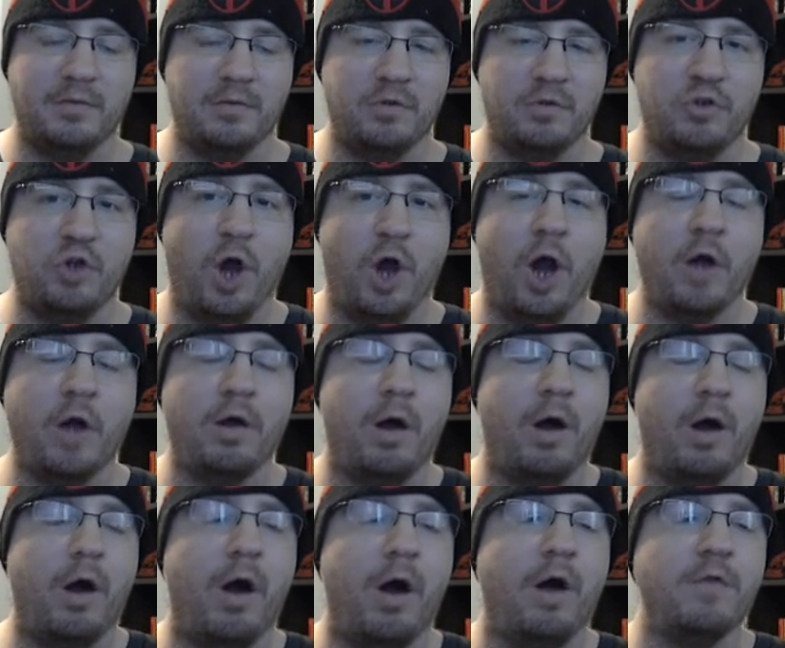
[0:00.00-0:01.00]

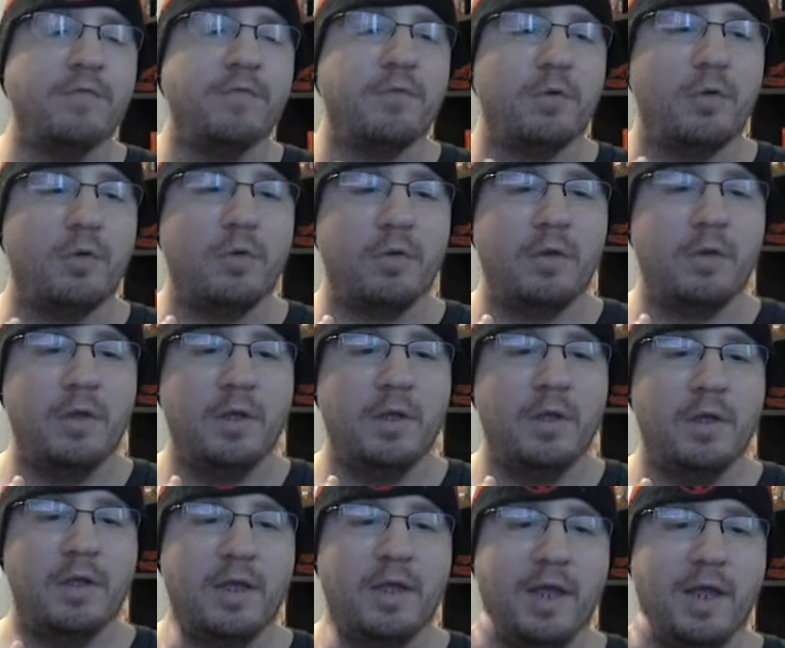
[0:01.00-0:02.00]
god-awful
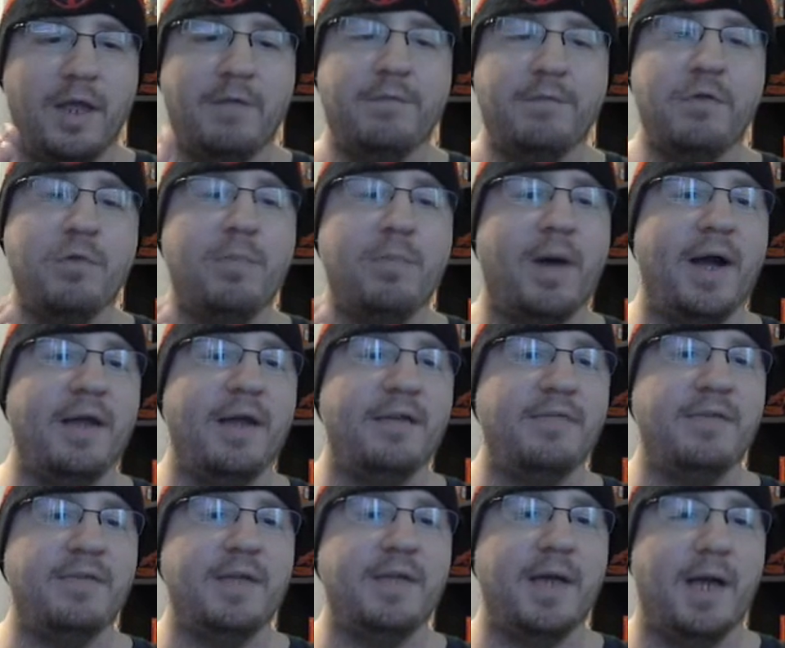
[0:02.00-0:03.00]
if you buy
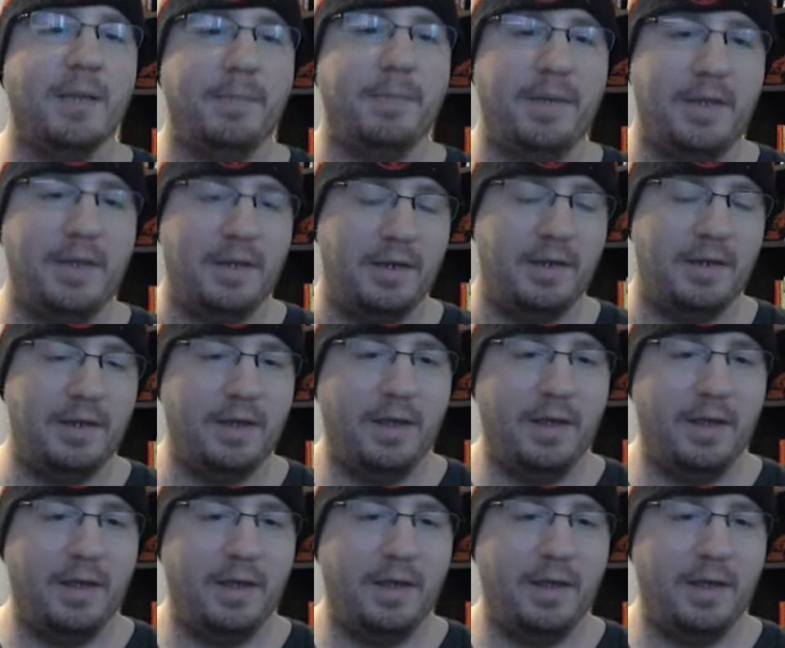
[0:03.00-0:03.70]
VIP.